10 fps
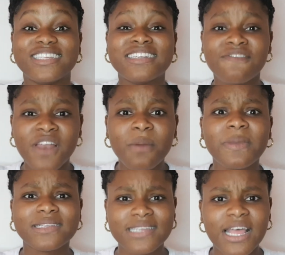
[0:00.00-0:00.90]
to develop
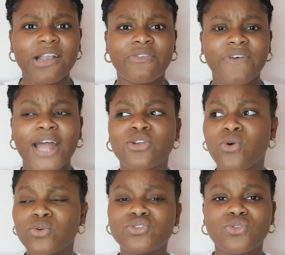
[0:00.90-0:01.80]
yourself and
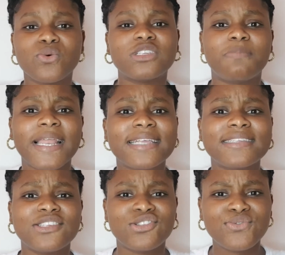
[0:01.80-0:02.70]
go to those
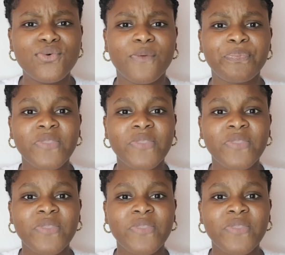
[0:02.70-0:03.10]
places too.